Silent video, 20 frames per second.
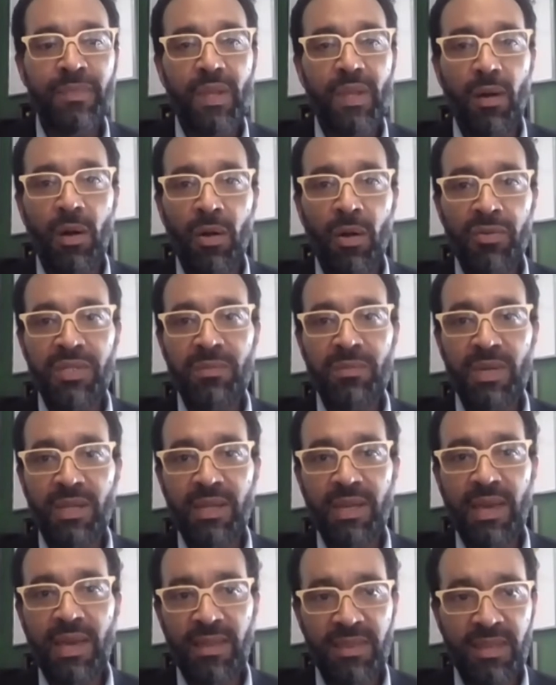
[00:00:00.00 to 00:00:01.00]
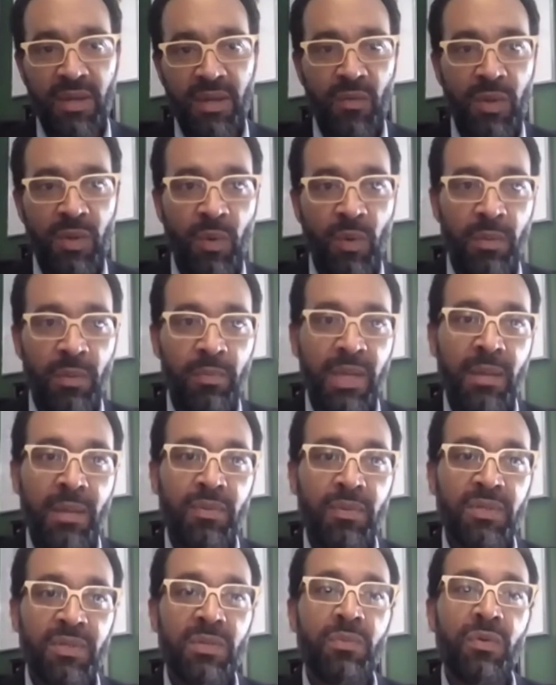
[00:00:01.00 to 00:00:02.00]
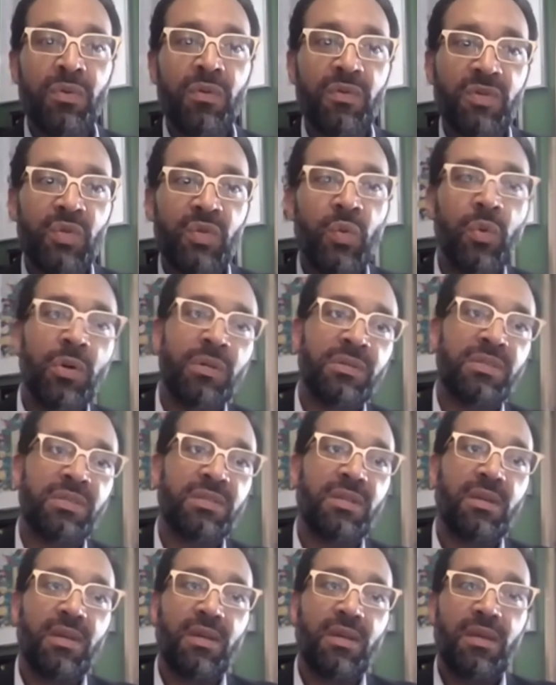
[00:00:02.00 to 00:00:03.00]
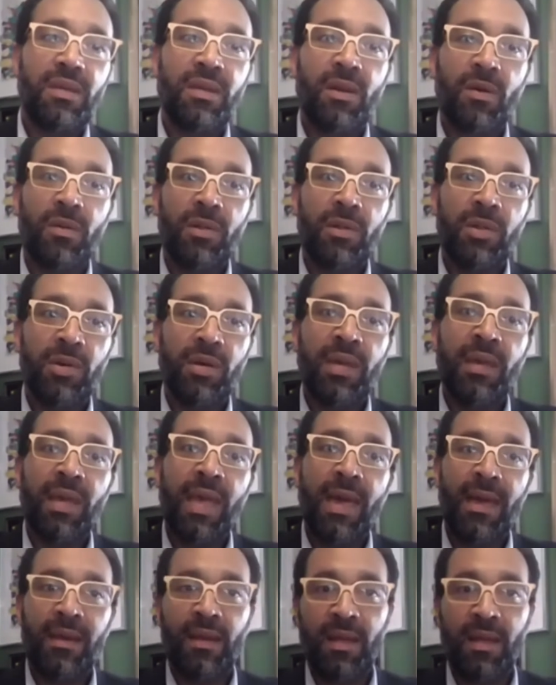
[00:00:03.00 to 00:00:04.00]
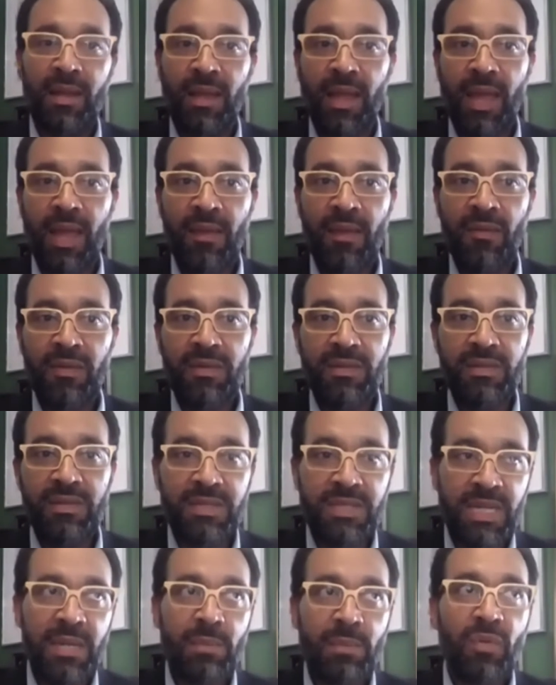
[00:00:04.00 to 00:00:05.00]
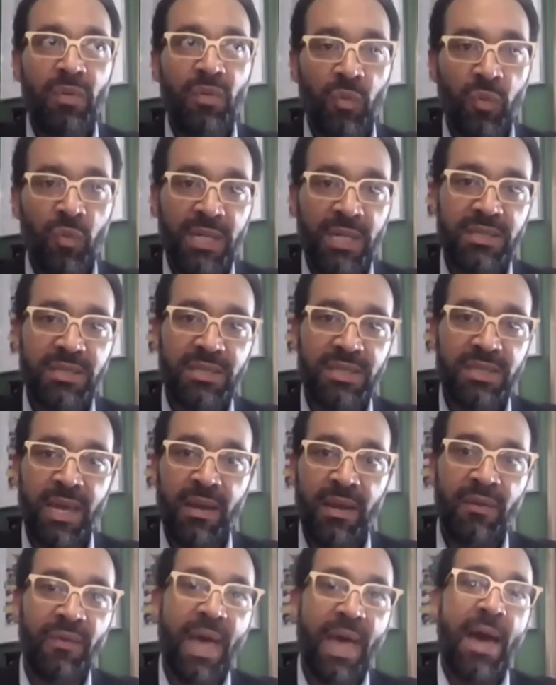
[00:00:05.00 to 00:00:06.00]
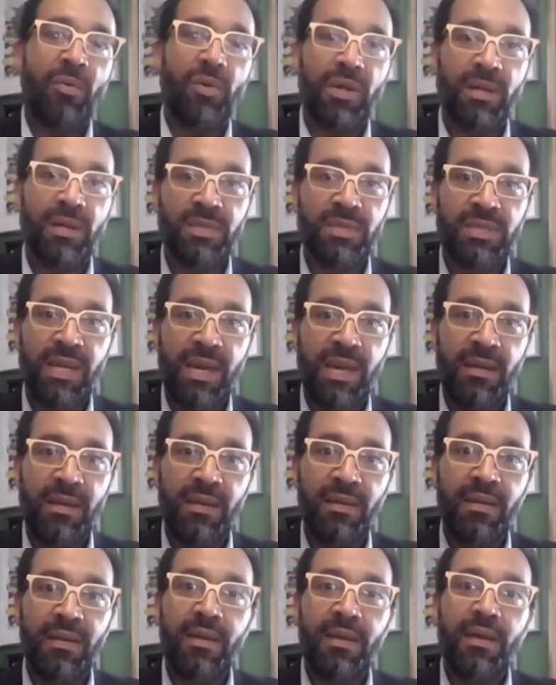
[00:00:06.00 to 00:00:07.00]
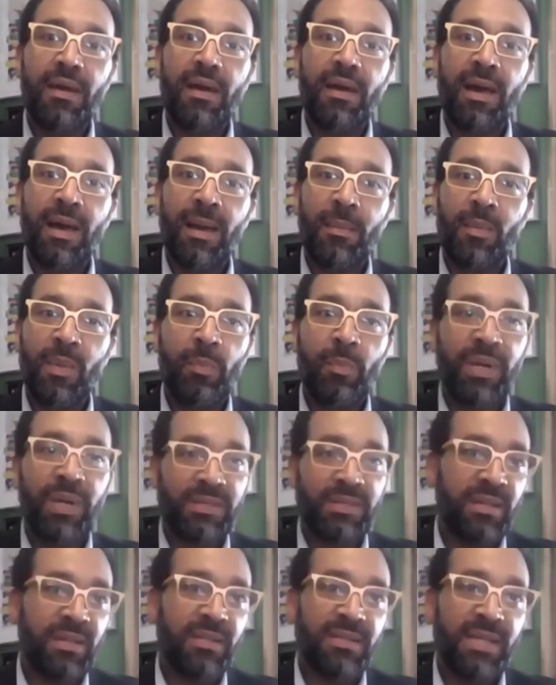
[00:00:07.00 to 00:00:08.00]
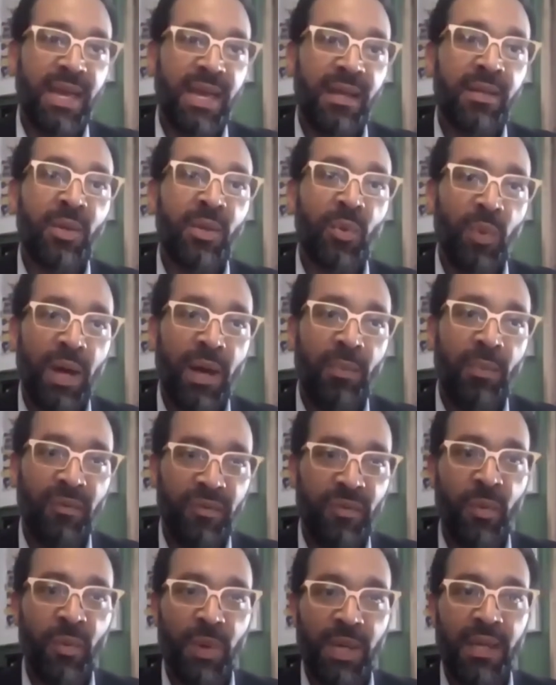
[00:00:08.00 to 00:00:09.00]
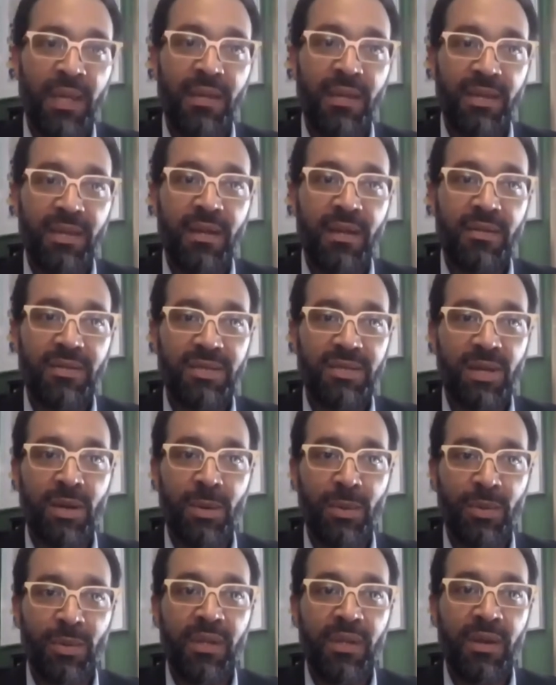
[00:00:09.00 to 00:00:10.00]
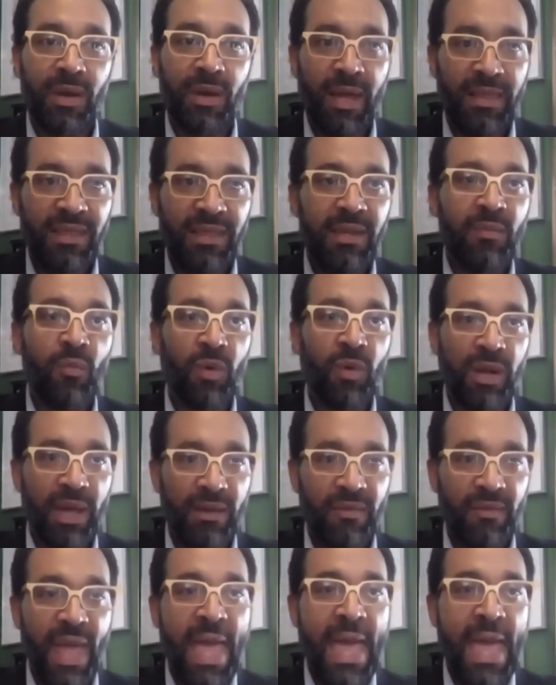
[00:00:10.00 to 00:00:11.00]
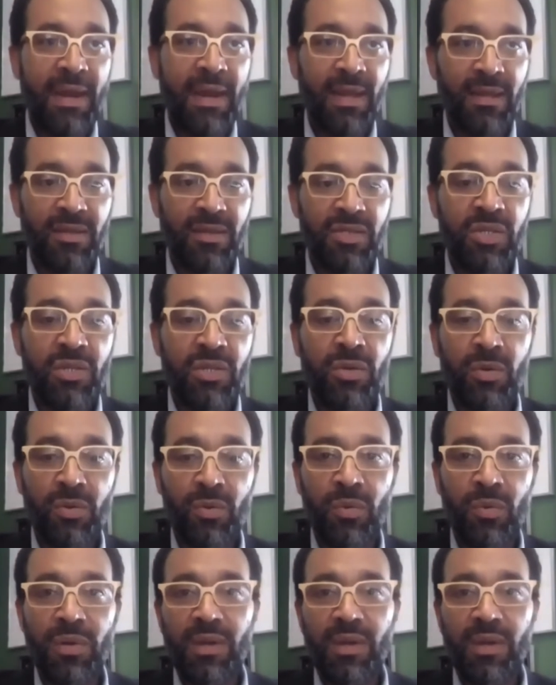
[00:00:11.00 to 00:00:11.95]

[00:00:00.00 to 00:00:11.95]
Ultimately, I think we want to be able to move towards, looking at a deep, rich set of outcomes data. But it's going to take a little while before we get there. So, I think we're kind of adding to